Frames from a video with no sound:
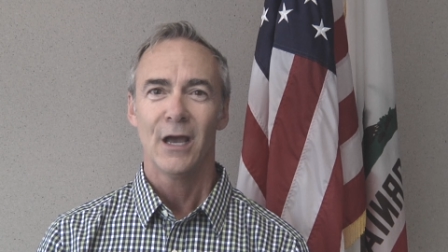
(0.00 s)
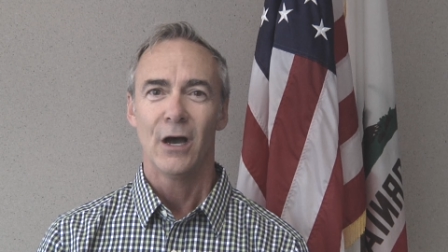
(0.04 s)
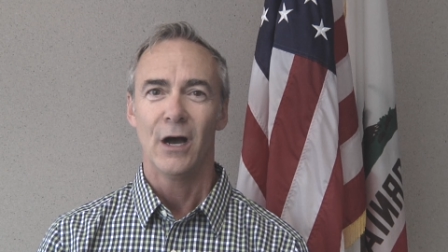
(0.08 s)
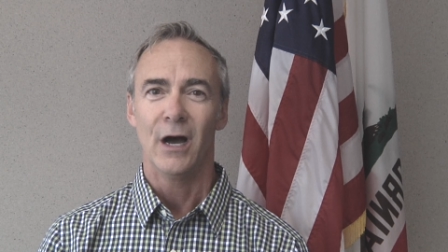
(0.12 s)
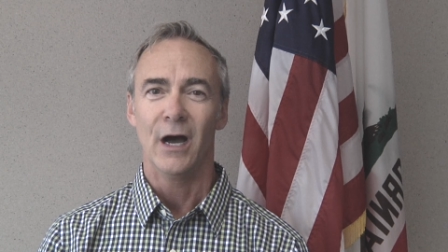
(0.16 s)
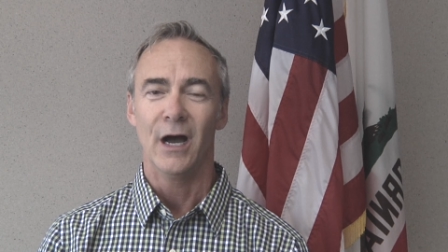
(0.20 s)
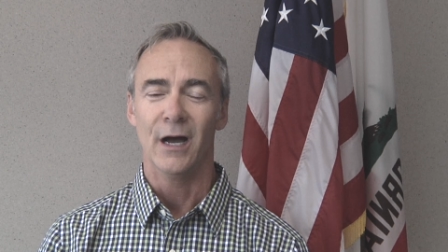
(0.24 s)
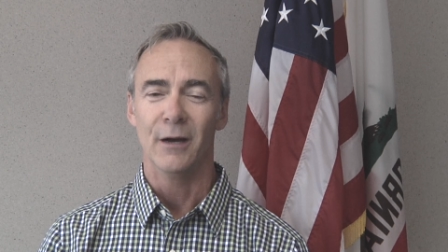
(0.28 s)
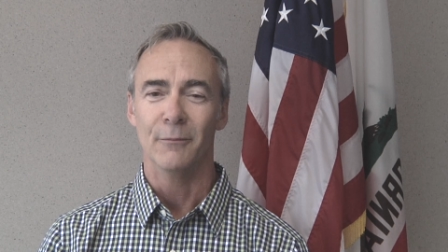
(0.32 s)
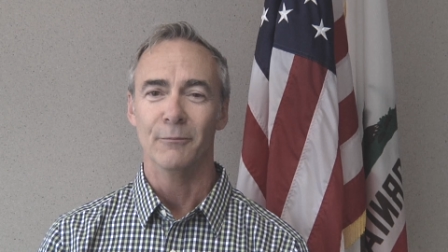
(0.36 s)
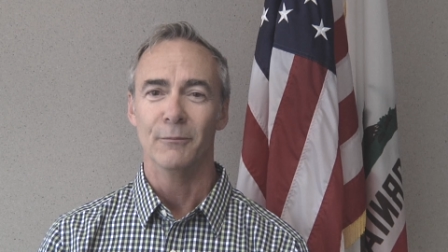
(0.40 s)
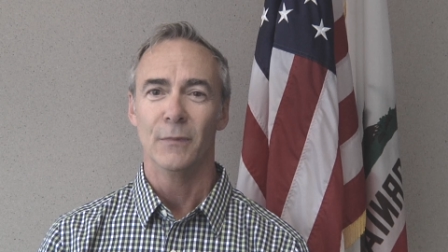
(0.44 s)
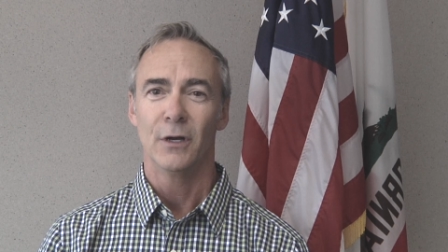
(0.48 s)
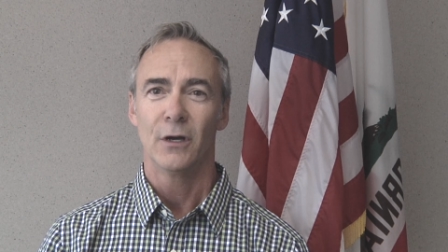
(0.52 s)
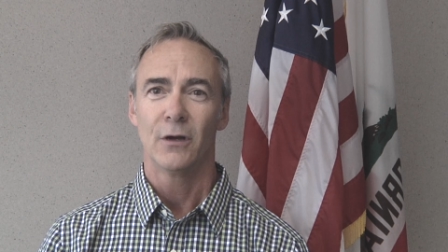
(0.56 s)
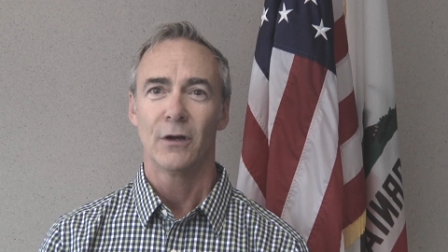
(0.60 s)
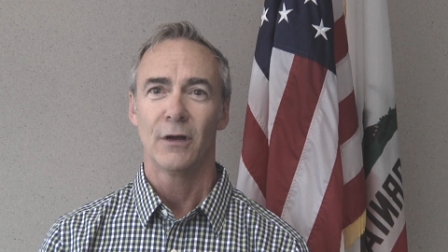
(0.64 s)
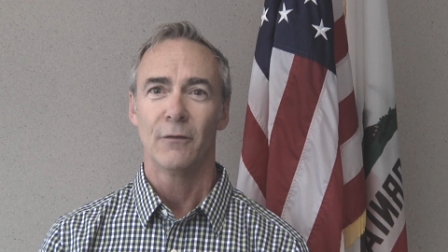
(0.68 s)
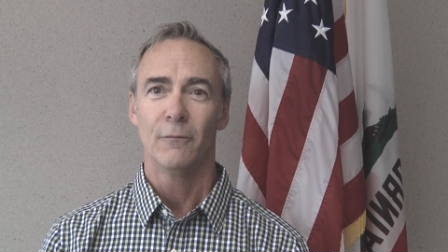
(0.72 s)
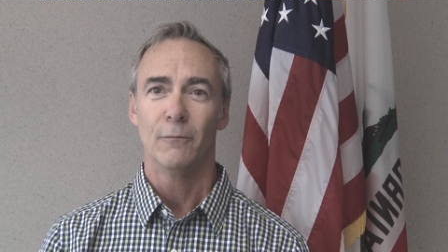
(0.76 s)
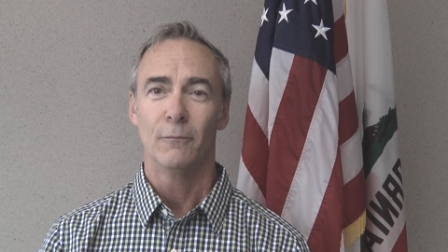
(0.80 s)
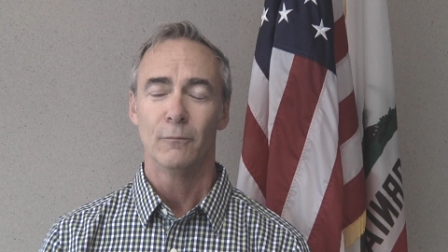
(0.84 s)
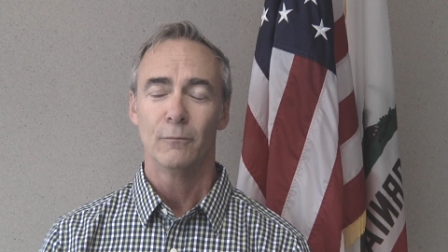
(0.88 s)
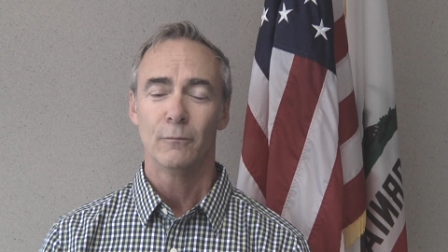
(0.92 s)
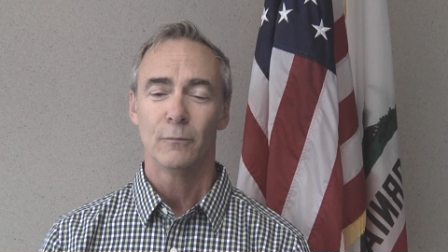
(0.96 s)
Um,
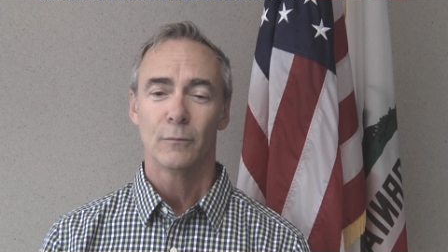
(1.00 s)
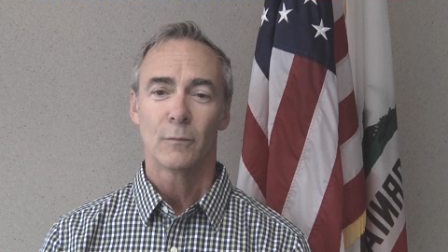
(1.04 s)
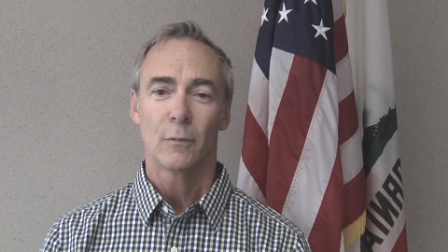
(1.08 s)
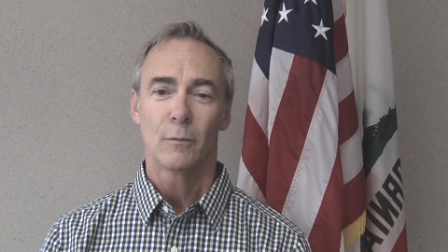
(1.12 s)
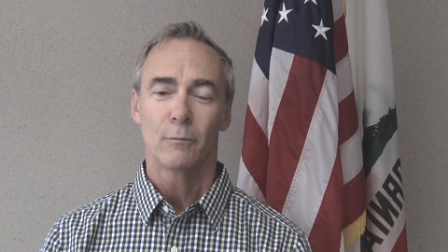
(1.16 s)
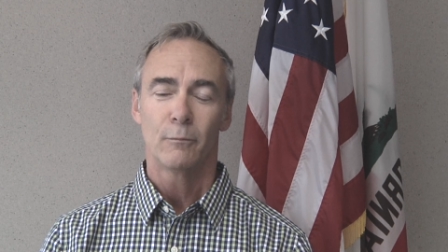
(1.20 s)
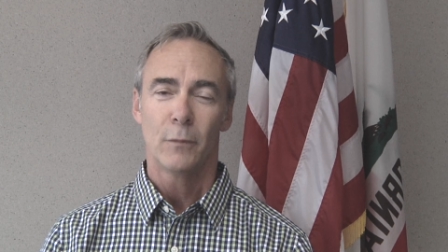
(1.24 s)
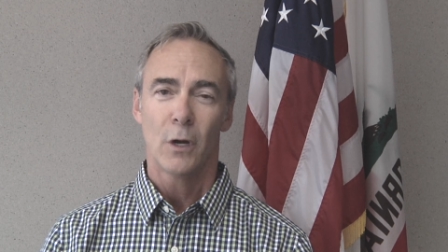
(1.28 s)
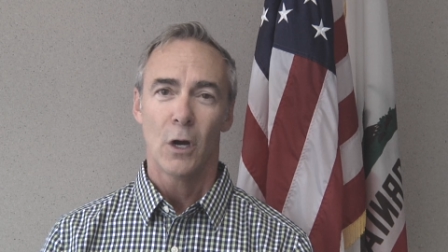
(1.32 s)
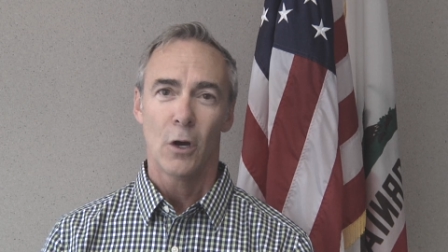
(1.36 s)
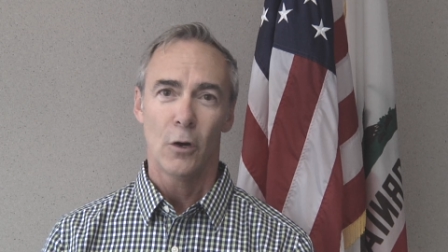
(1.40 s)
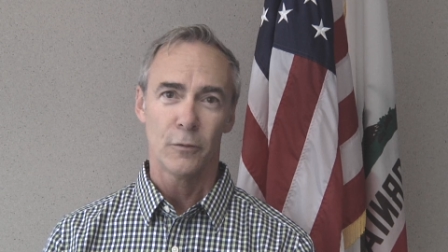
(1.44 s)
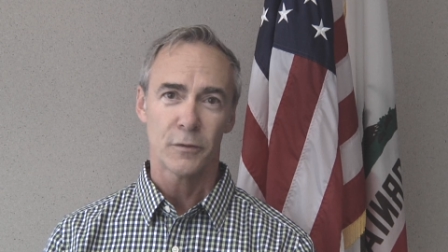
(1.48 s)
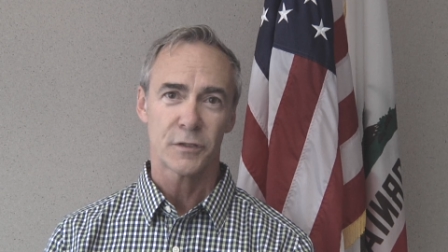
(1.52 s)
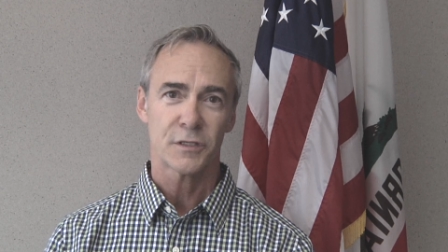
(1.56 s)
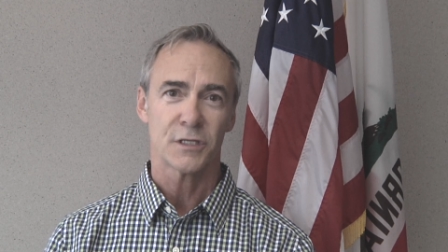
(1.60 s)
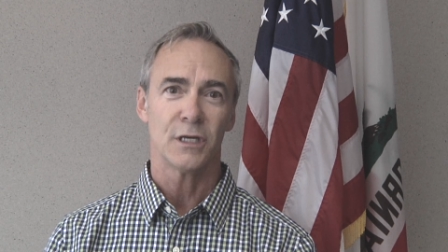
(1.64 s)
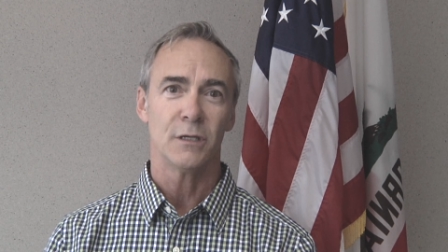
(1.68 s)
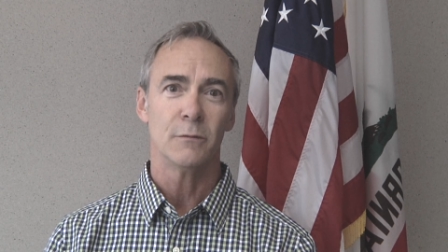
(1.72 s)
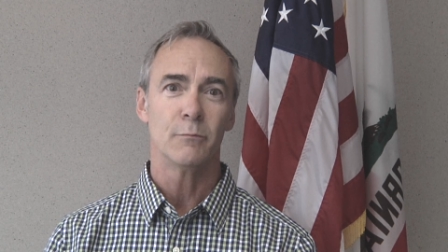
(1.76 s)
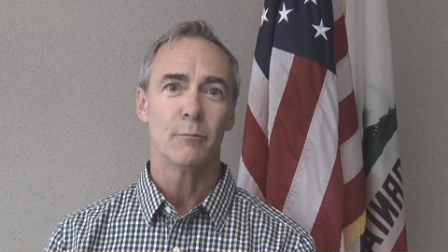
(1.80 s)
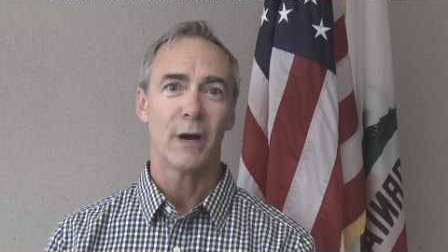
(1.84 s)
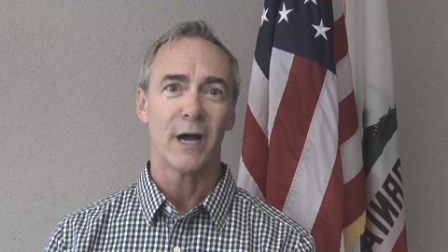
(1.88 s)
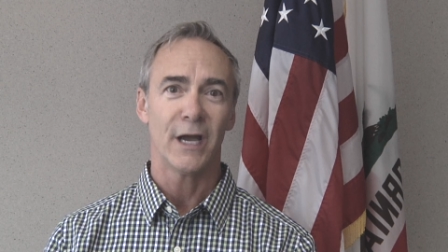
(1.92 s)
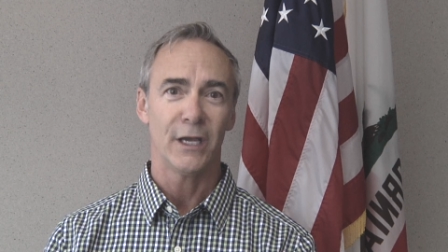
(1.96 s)

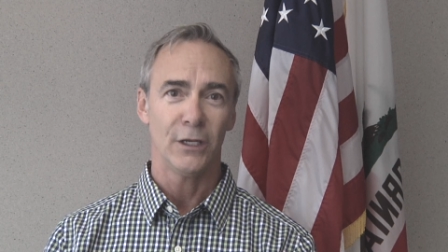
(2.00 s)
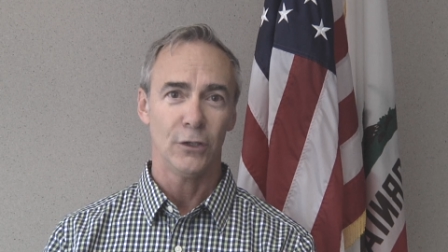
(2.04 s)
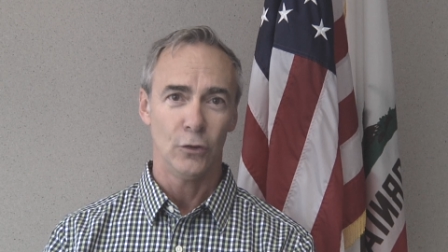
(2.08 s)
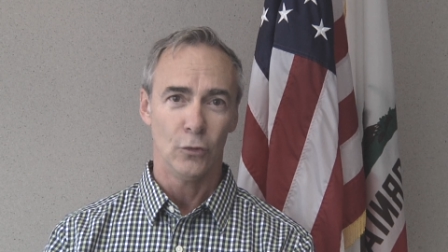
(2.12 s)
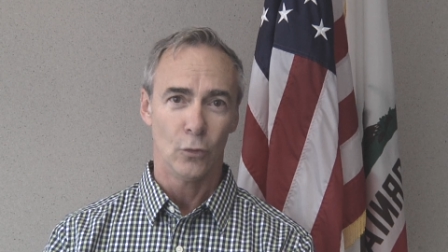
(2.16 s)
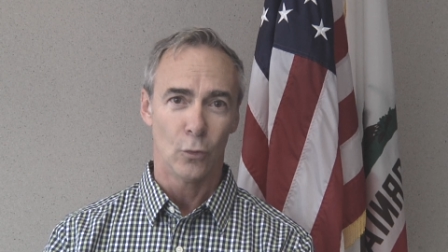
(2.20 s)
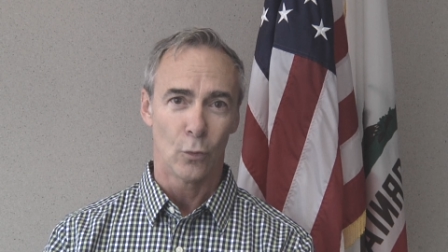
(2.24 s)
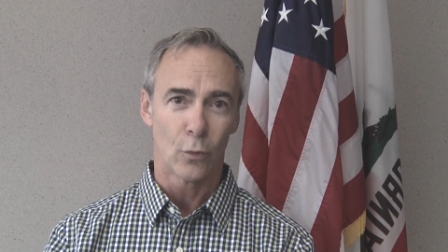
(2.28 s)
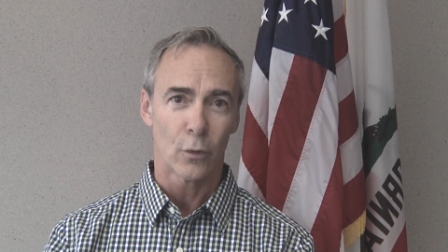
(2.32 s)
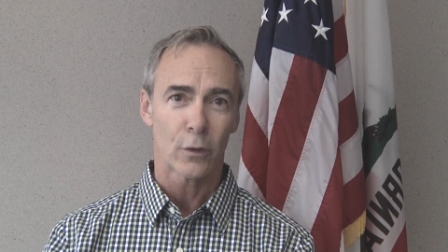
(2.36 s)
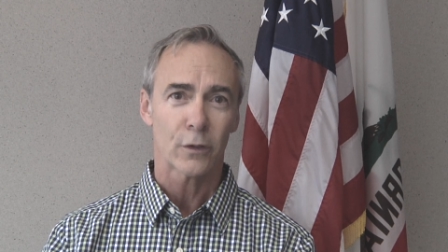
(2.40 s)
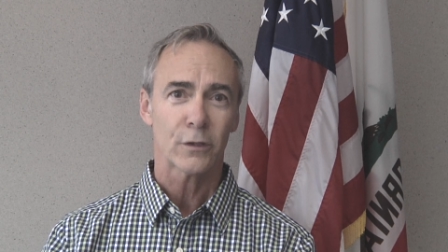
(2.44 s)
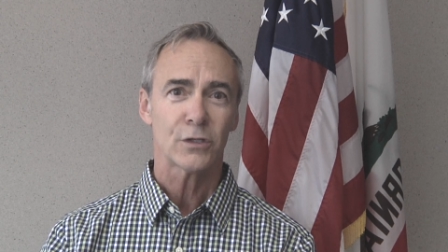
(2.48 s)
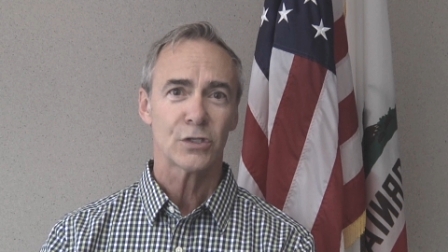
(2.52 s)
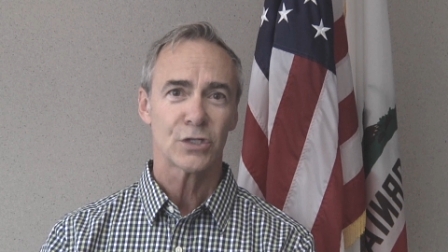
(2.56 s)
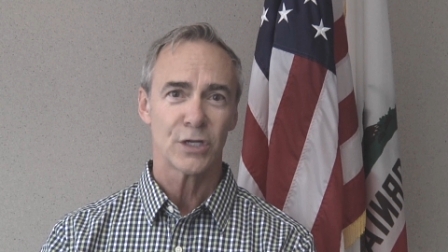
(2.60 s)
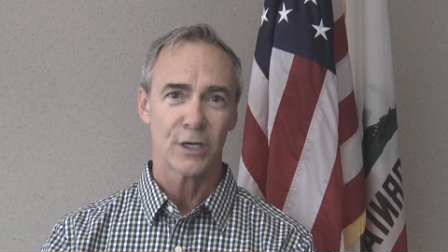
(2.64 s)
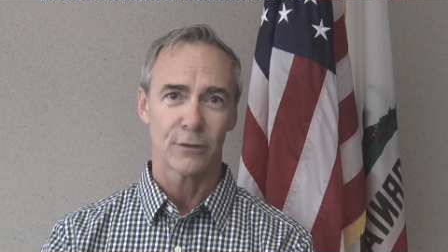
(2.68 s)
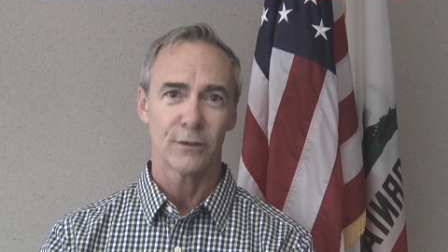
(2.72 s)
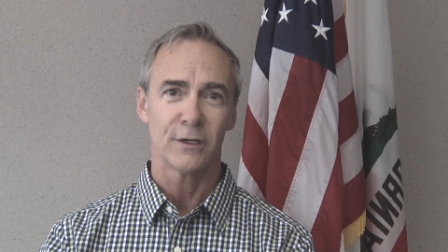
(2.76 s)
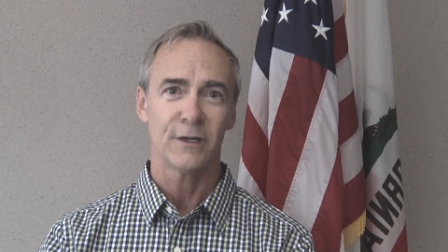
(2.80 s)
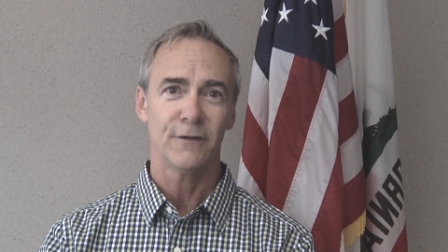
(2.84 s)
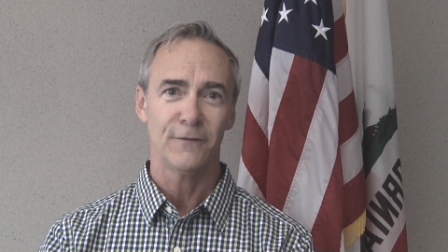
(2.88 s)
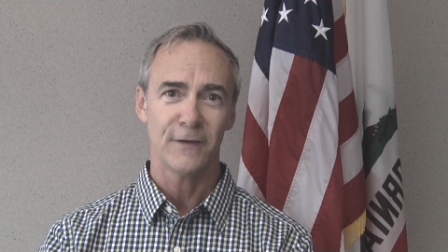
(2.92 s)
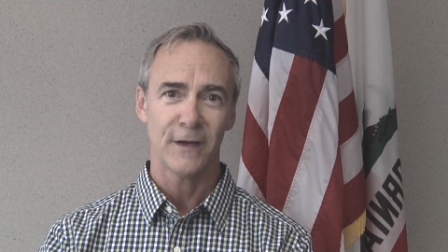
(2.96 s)
hosted by your
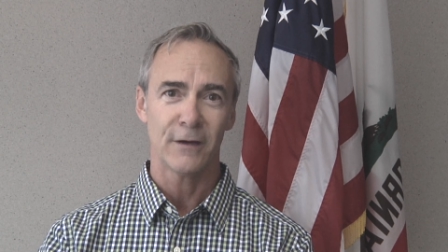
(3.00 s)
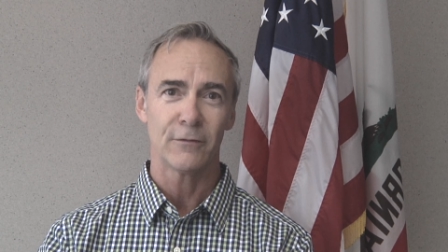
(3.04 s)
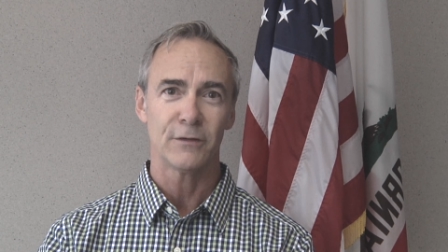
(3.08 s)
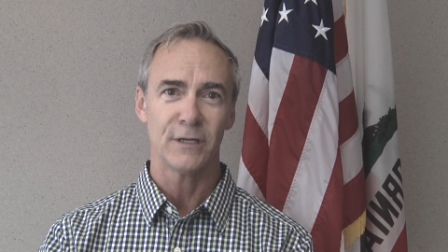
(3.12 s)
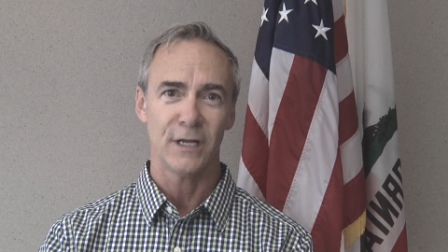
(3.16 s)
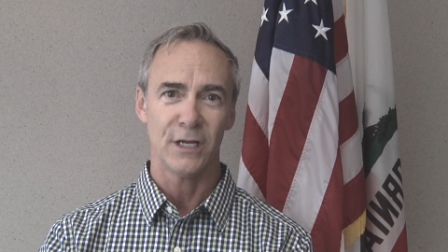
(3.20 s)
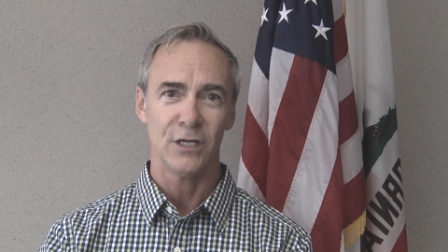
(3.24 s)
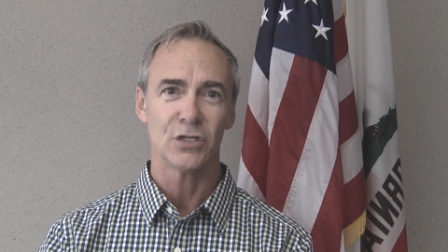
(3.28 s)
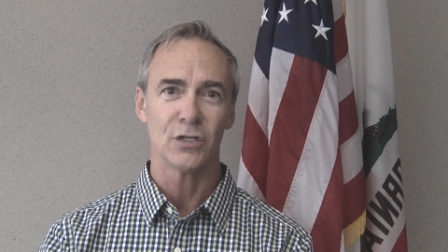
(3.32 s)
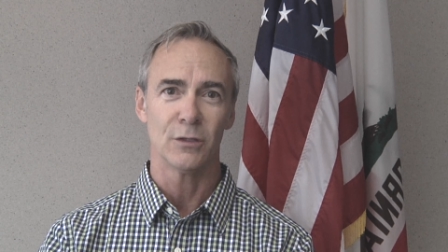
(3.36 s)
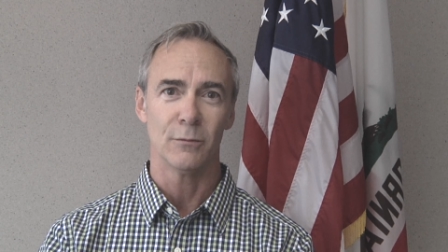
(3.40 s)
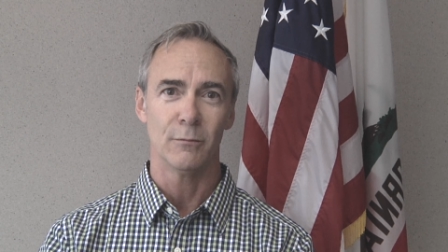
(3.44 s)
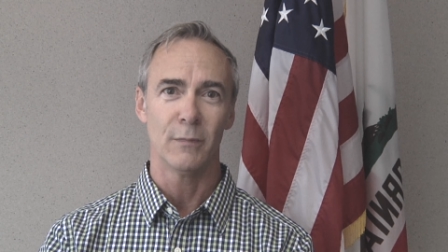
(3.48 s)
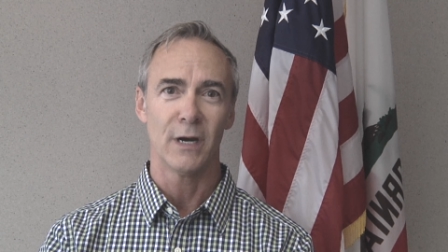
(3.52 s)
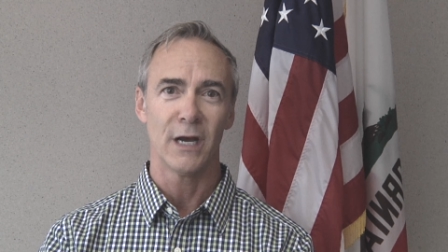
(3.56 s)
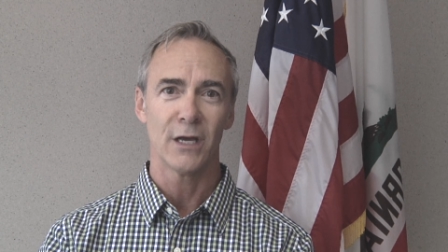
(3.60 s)
charity foundation.